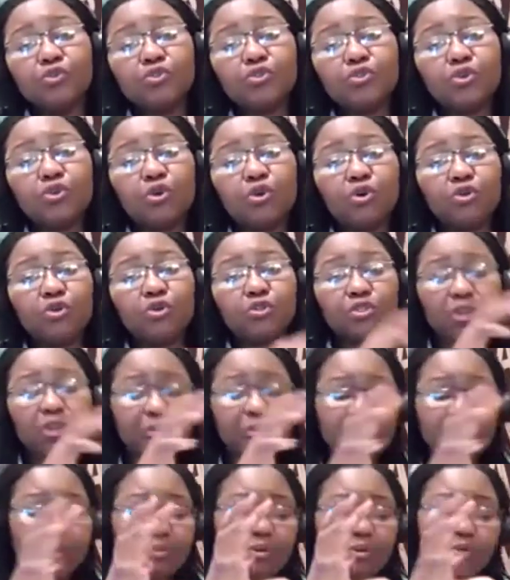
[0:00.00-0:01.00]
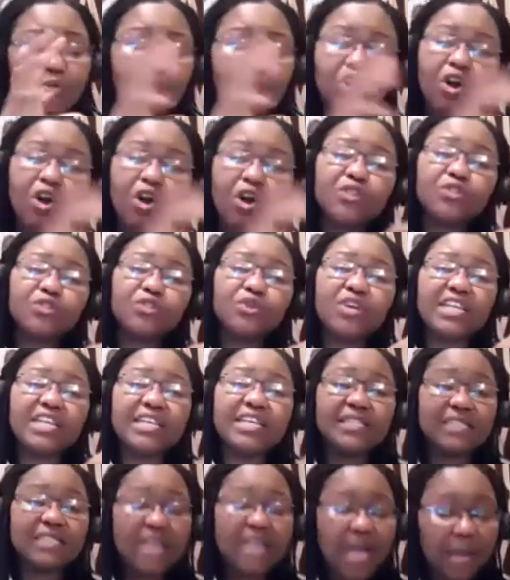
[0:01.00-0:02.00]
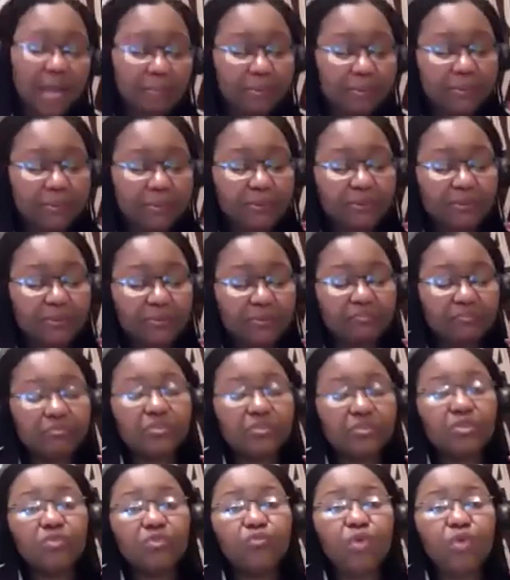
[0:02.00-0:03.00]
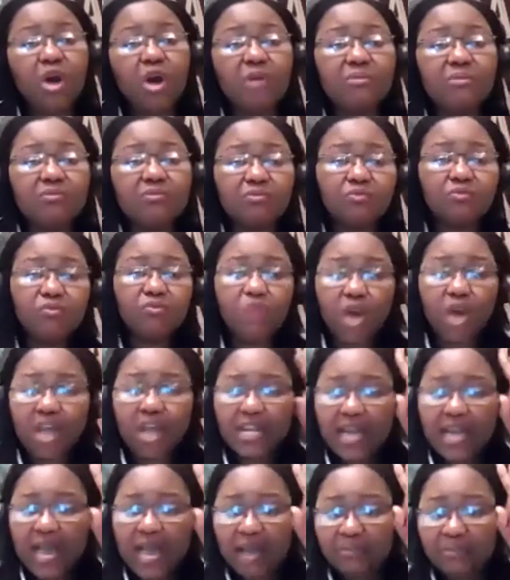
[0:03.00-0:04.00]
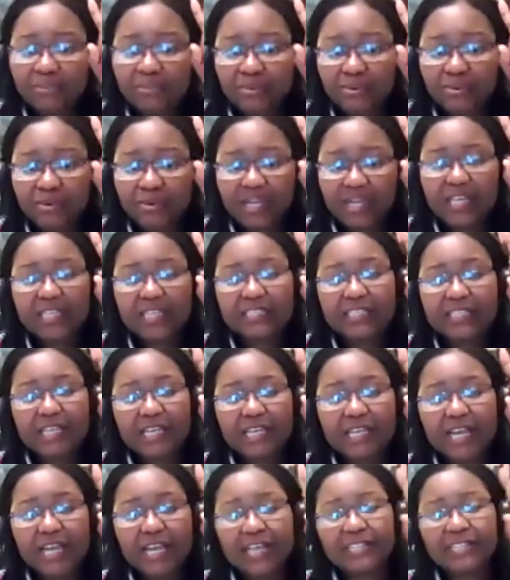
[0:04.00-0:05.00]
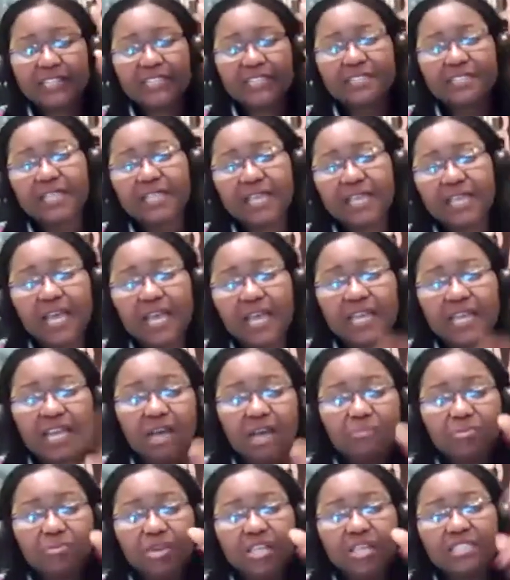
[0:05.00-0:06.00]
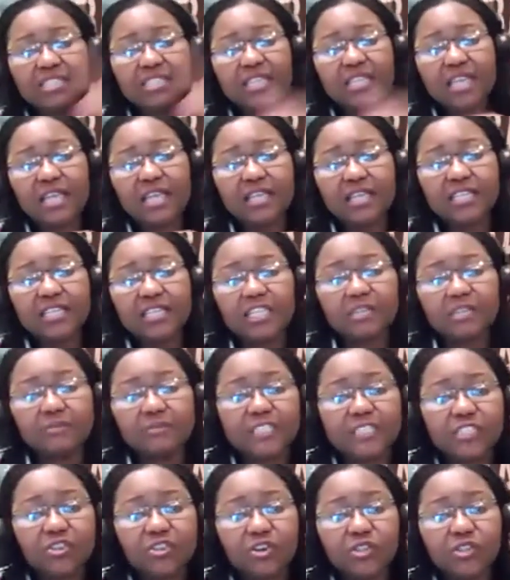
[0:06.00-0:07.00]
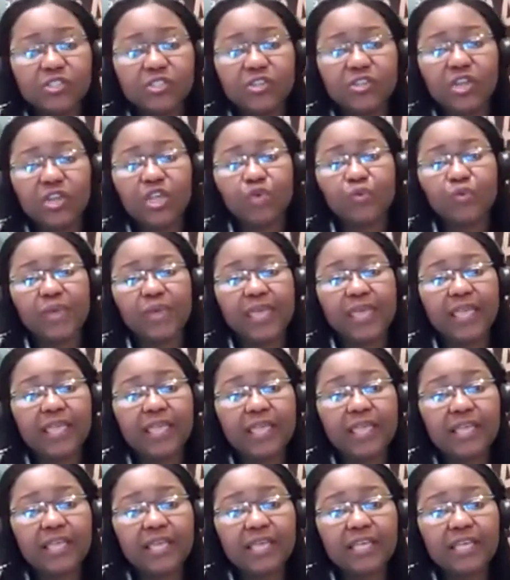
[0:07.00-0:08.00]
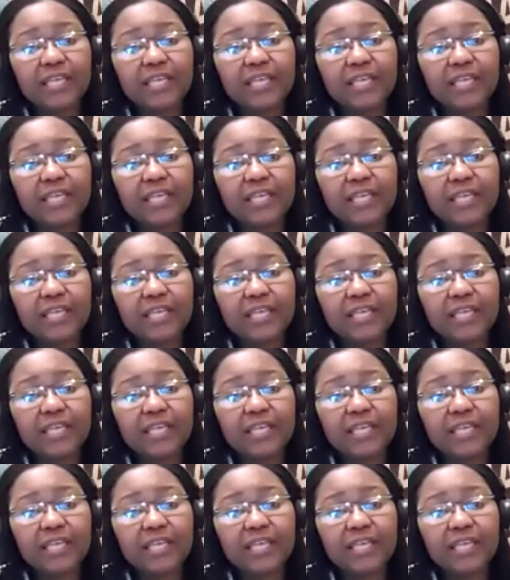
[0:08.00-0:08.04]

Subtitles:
So some people will also eat apple. one apple a day, as they say, an apple a day keeps the doctor away.